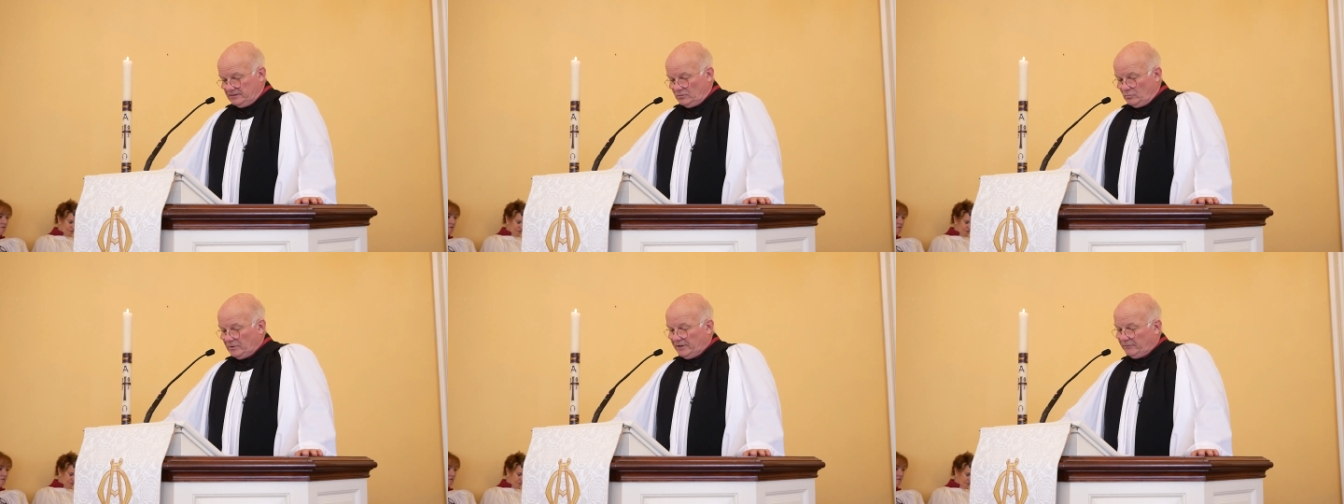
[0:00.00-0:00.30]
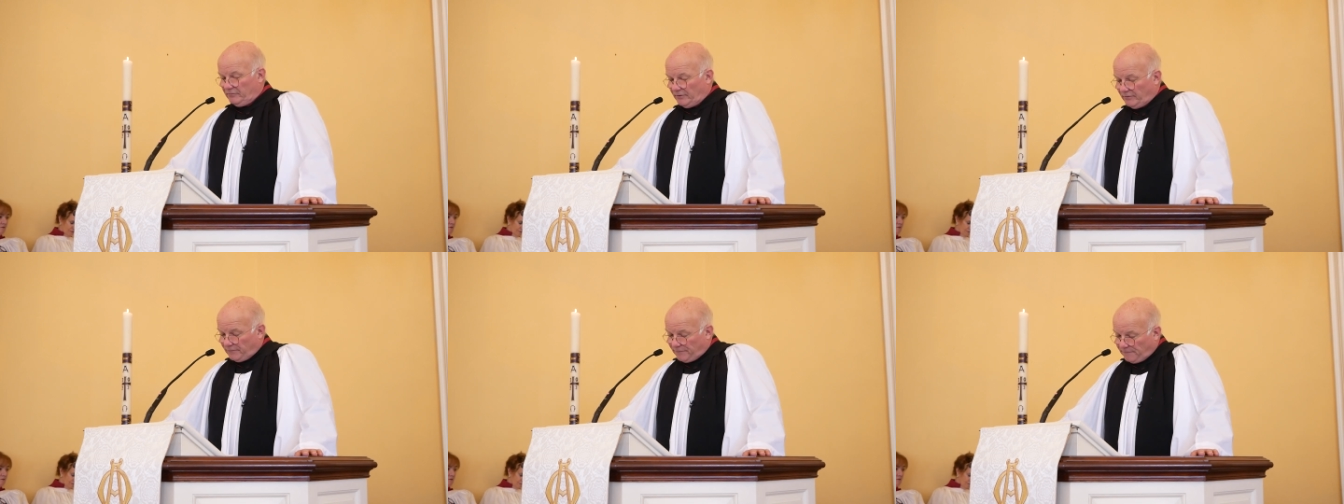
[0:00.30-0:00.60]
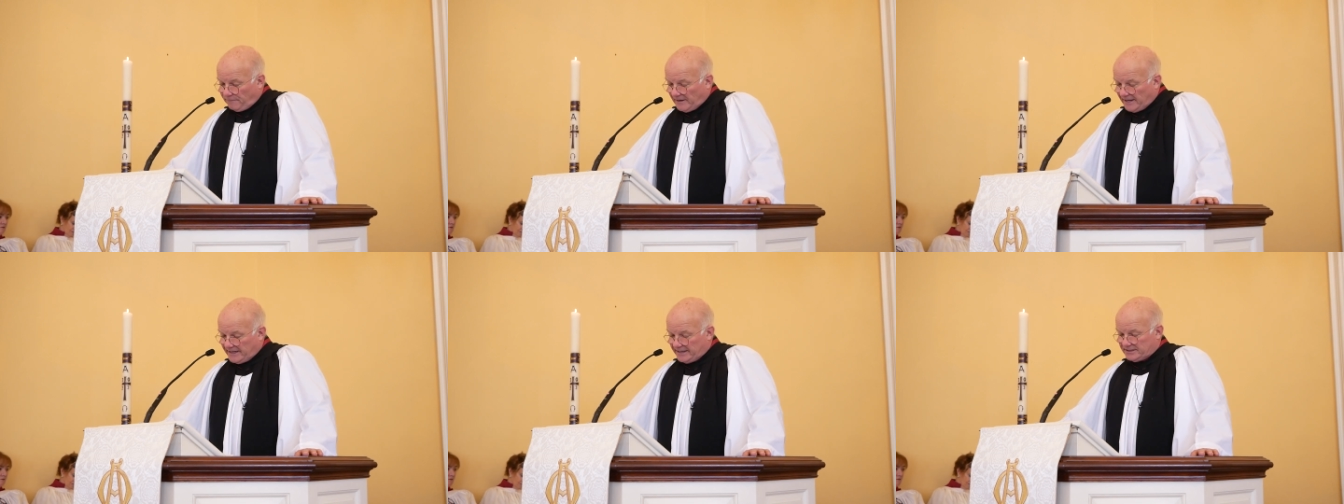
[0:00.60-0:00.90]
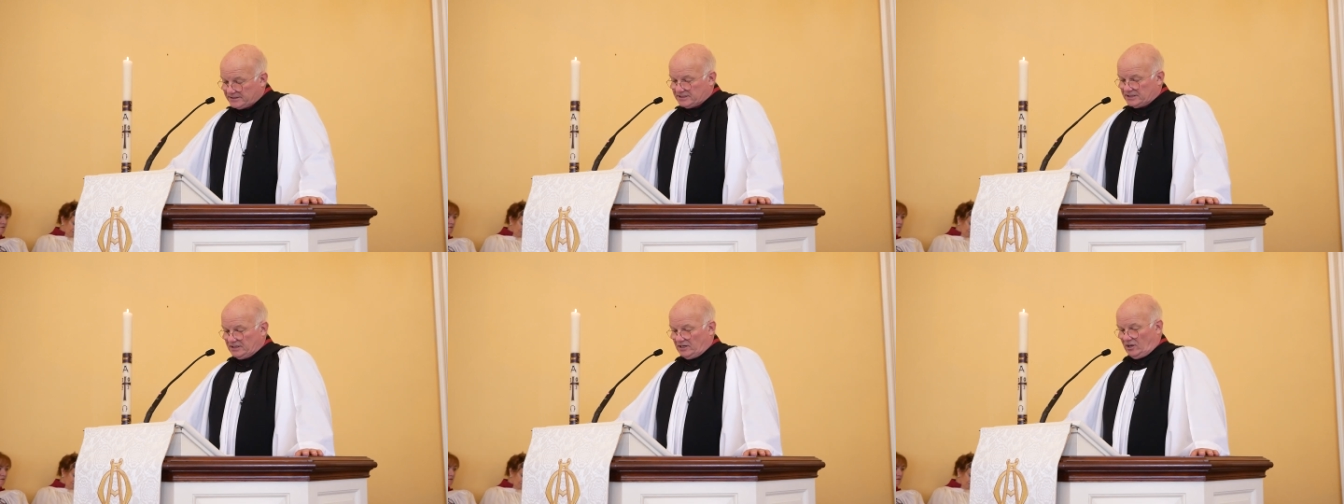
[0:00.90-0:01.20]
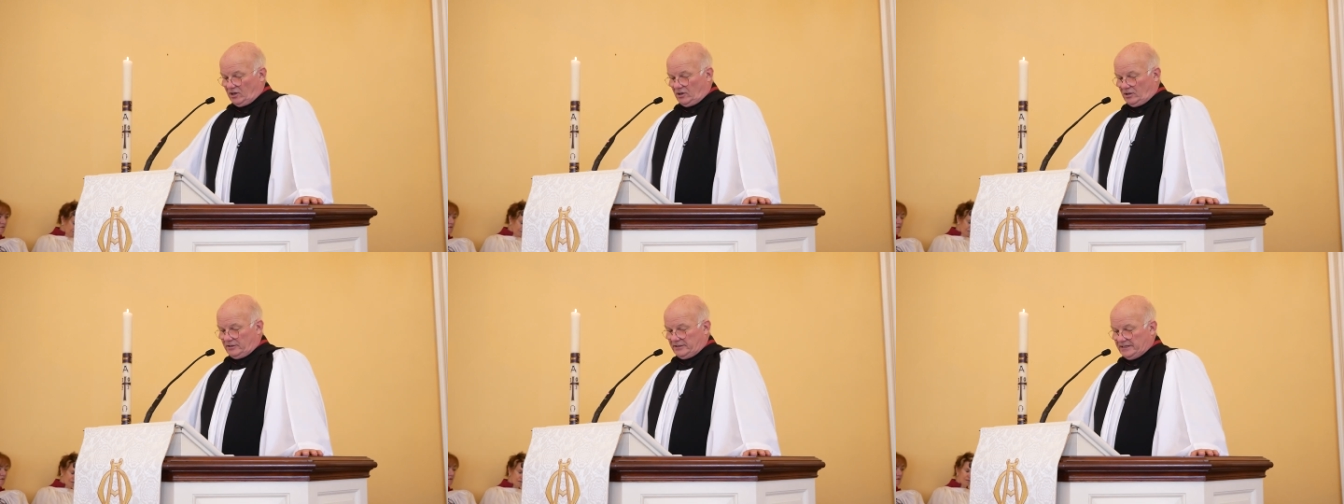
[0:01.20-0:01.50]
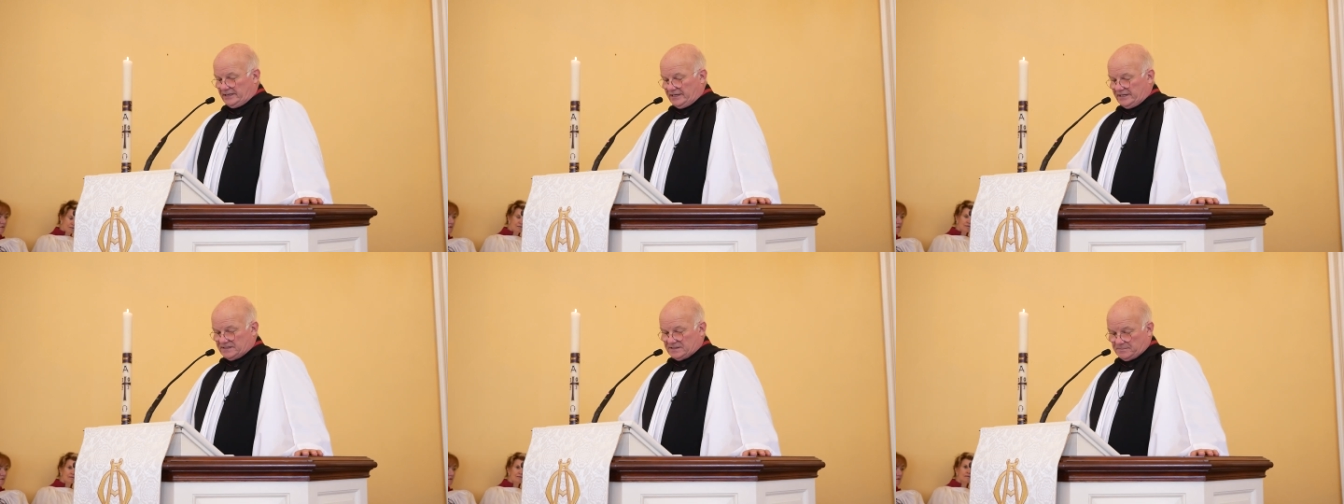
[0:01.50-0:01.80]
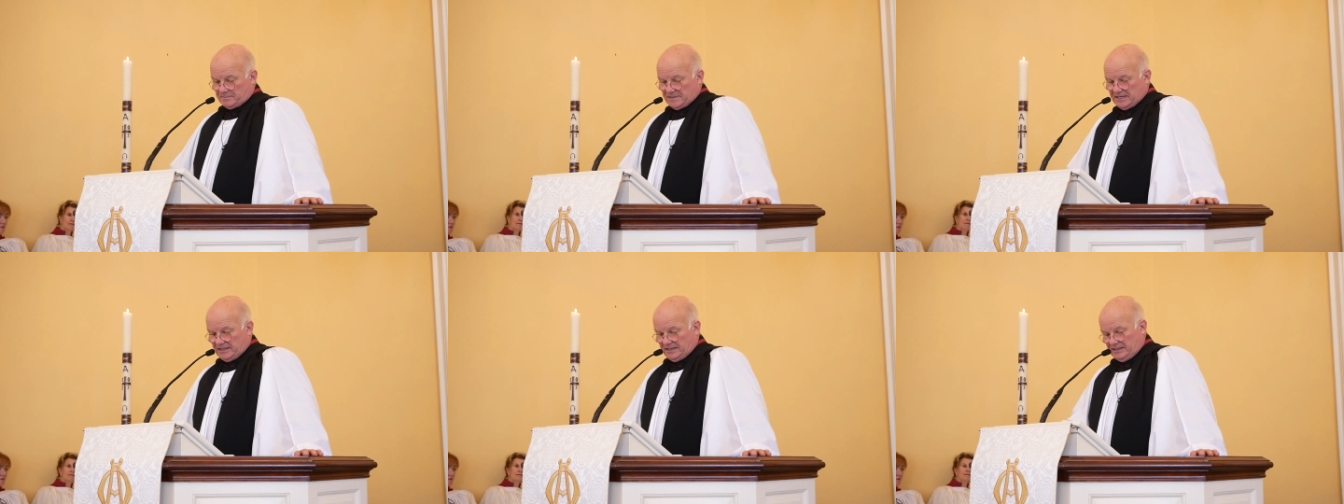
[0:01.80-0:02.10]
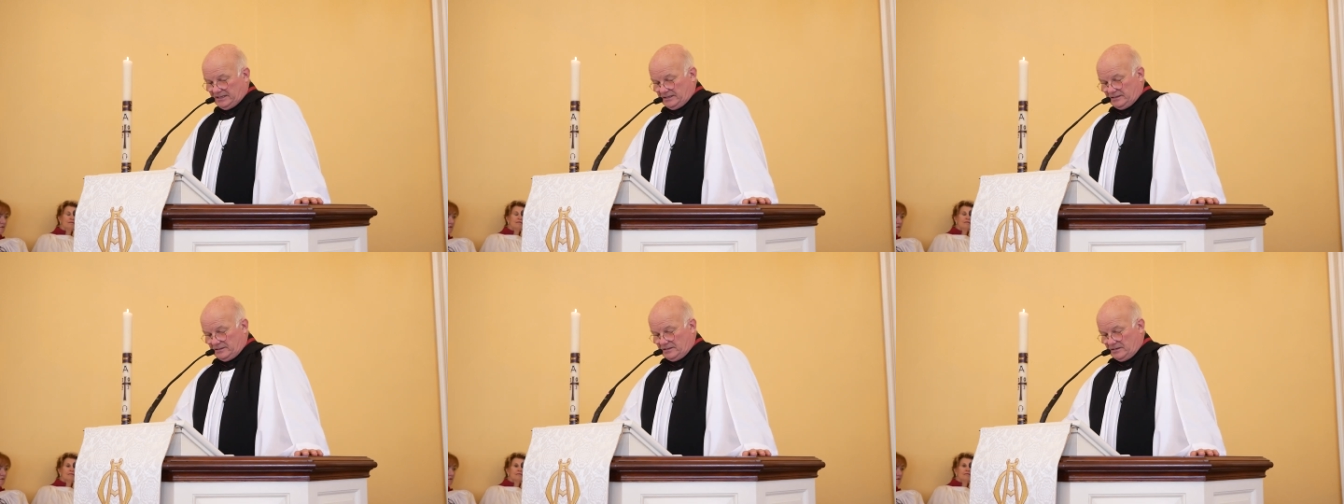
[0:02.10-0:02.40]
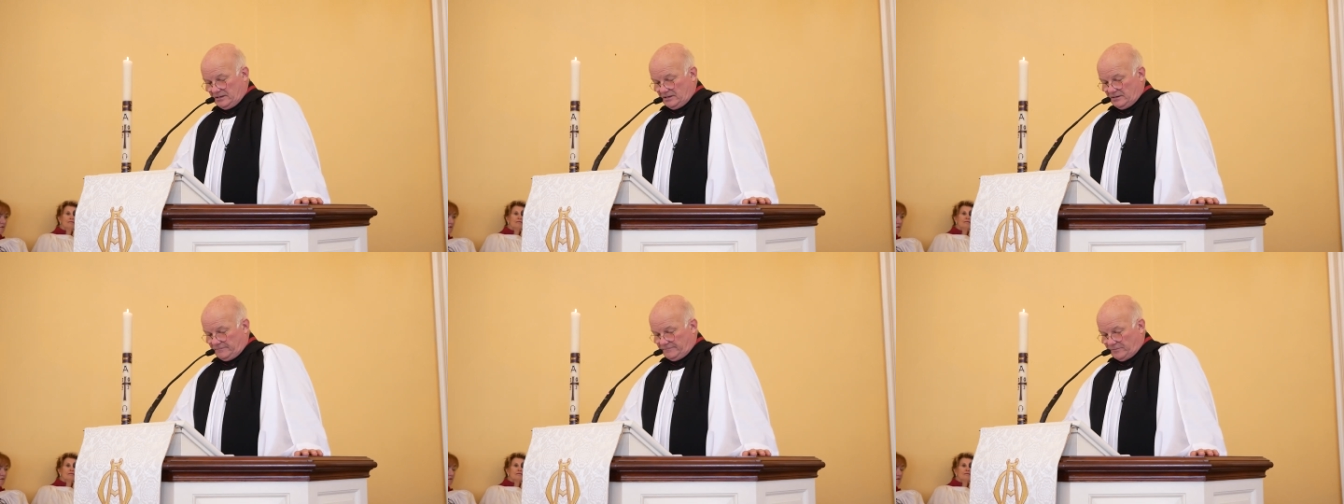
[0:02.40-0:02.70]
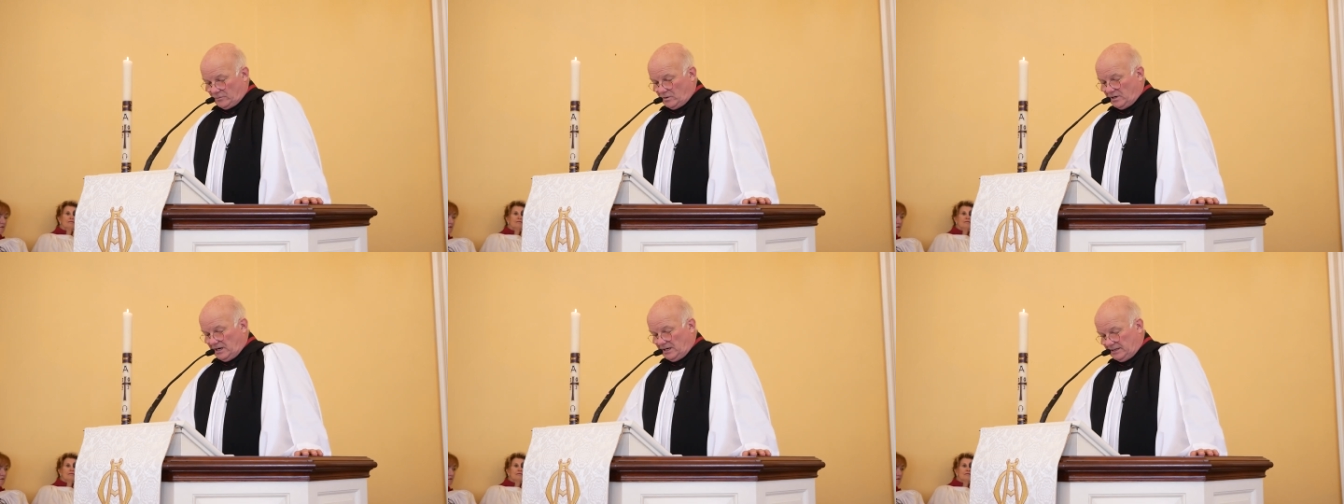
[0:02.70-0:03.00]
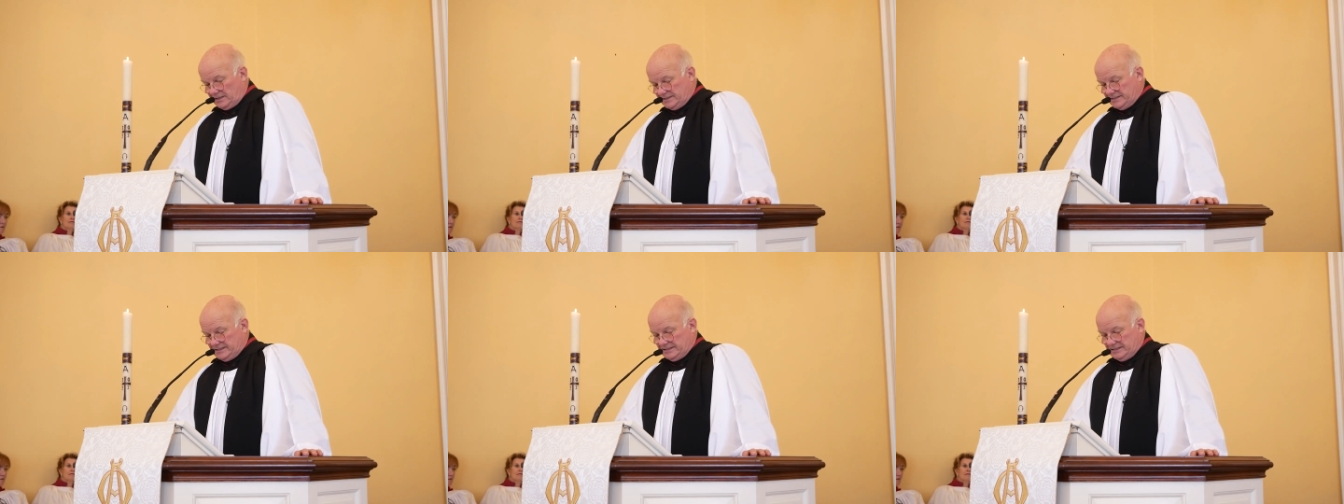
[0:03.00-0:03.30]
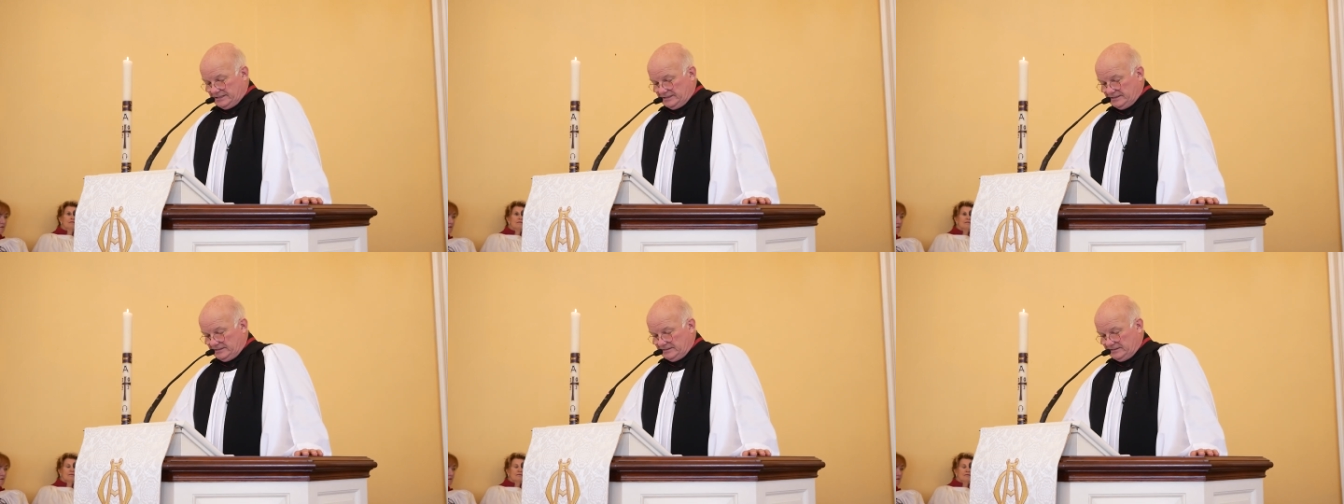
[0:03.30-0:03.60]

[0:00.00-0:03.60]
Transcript: We reflect on its meaning for us.